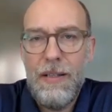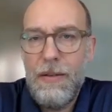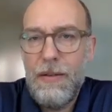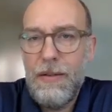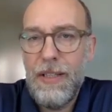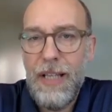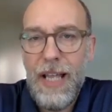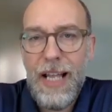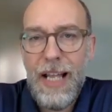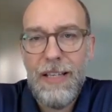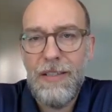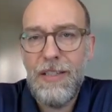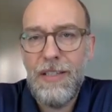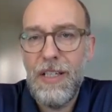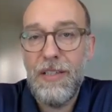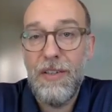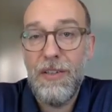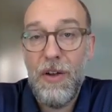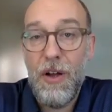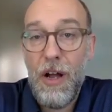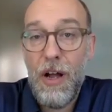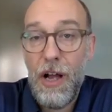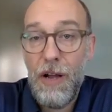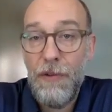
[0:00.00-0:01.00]
that's
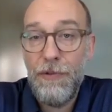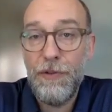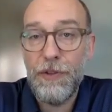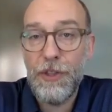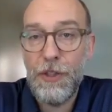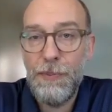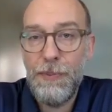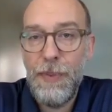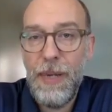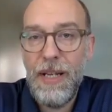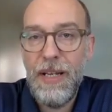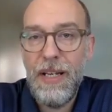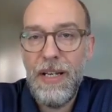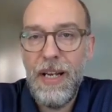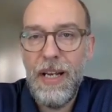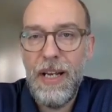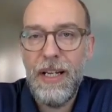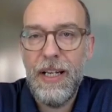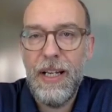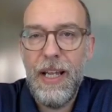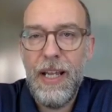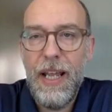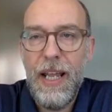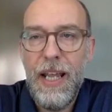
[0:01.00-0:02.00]
just awful
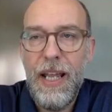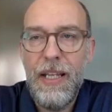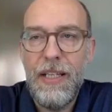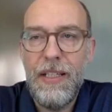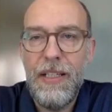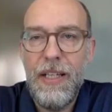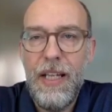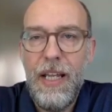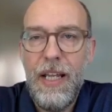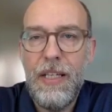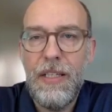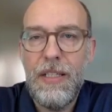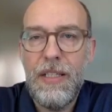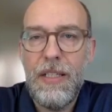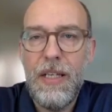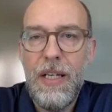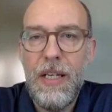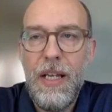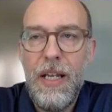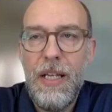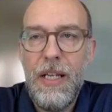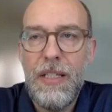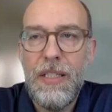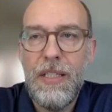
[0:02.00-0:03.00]
spending, and
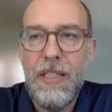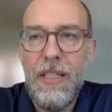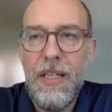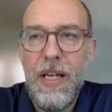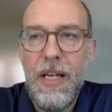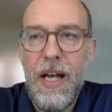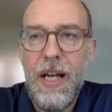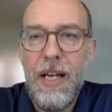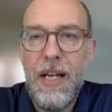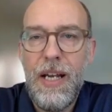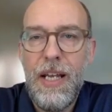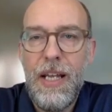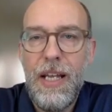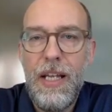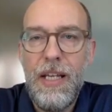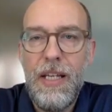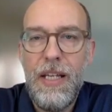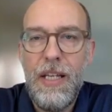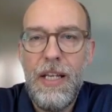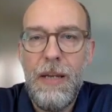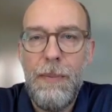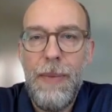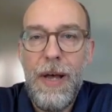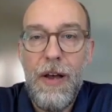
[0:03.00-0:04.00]
it's not
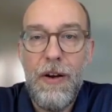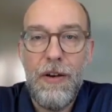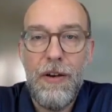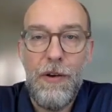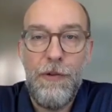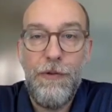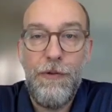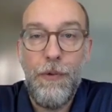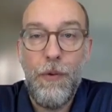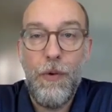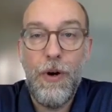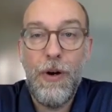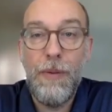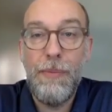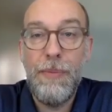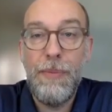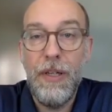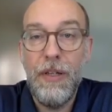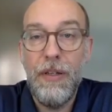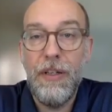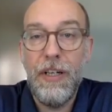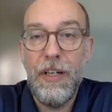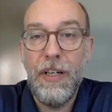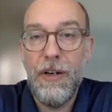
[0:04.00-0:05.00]
about
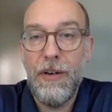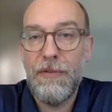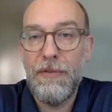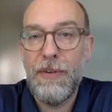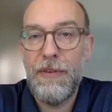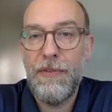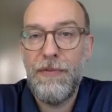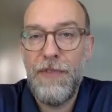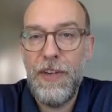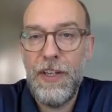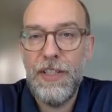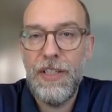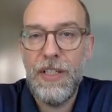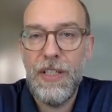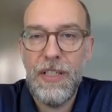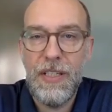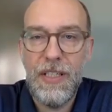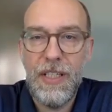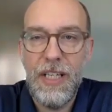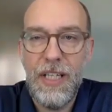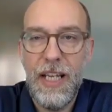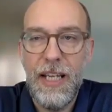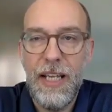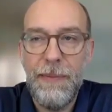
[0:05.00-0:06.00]
affordability or
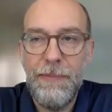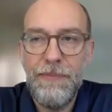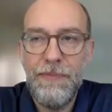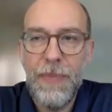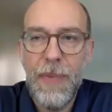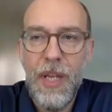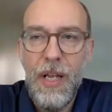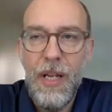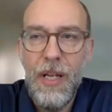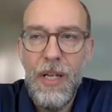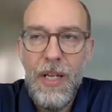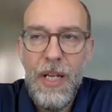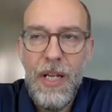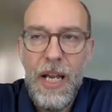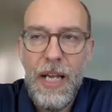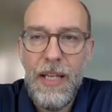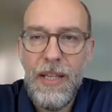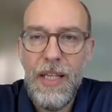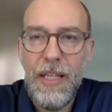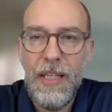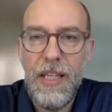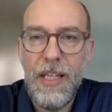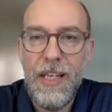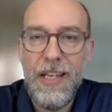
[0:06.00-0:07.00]
efficiency.
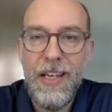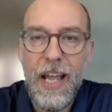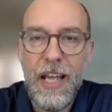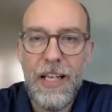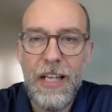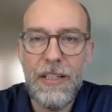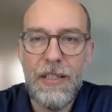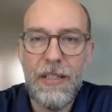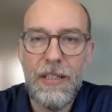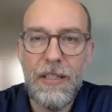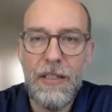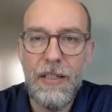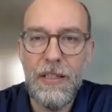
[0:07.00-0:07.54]
And then the next